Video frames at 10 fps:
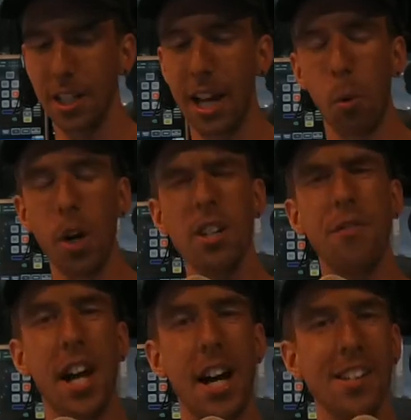Like, what you've
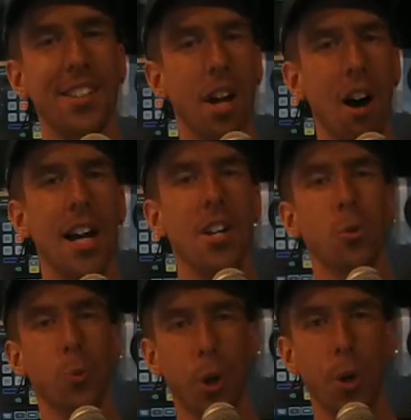done is kind
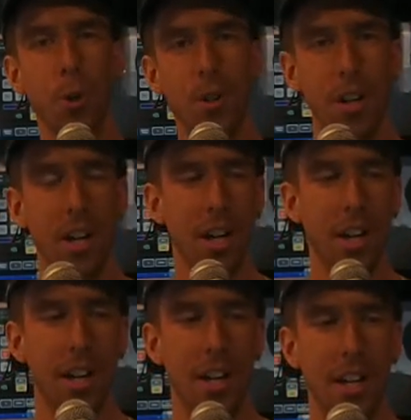of rude
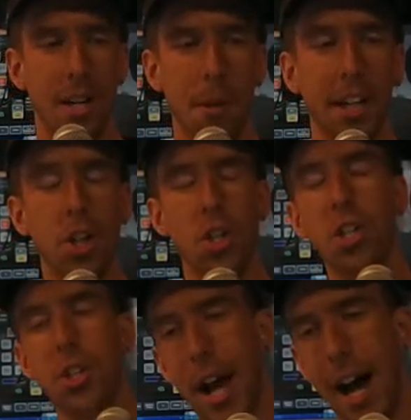because you
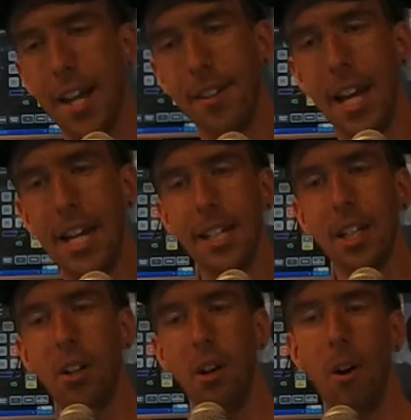started dating a
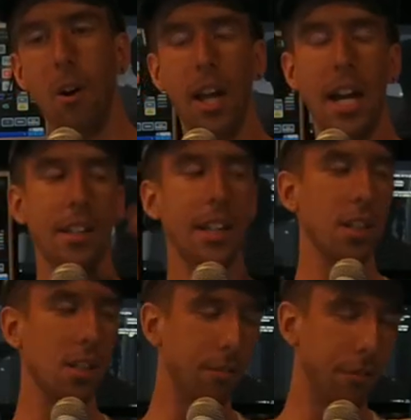girl and then
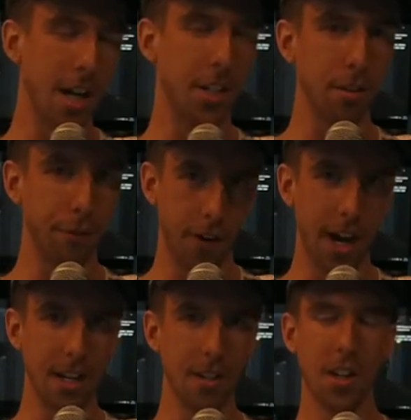you fucked her
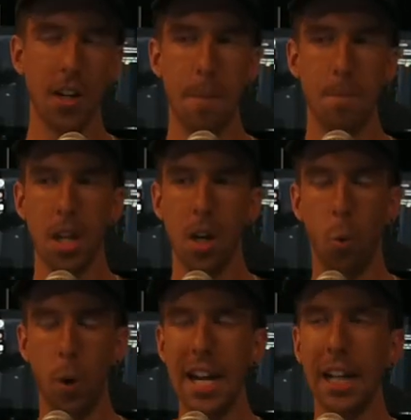friend.
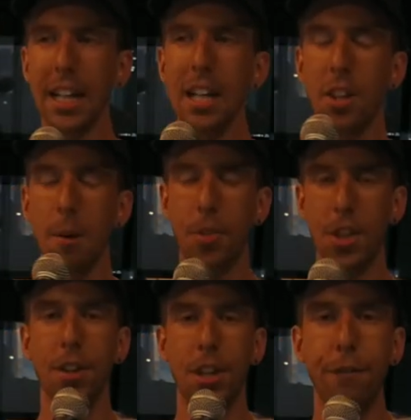Really, the,
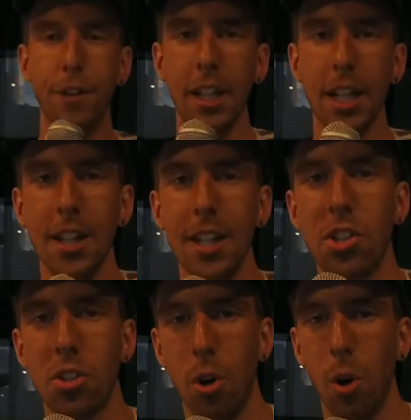the, the villain in this
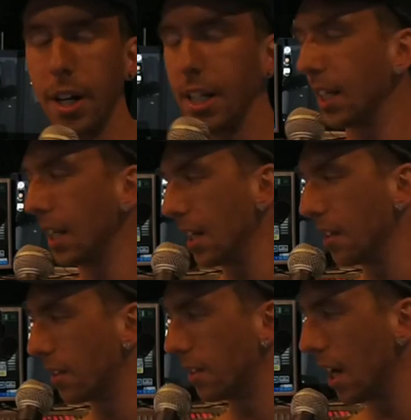story
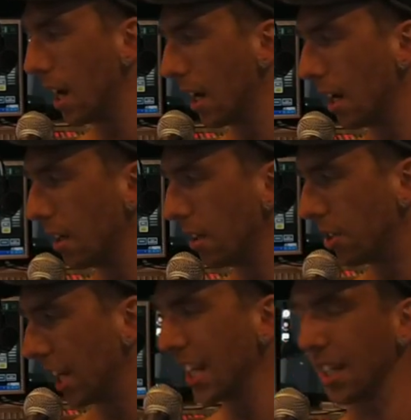is uh,
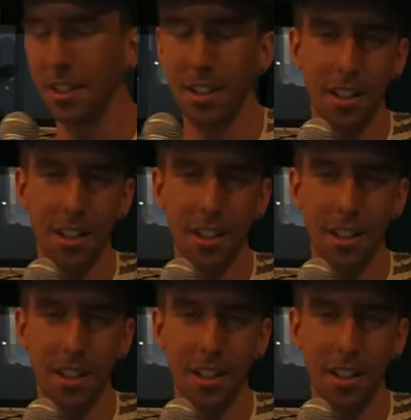Jenny.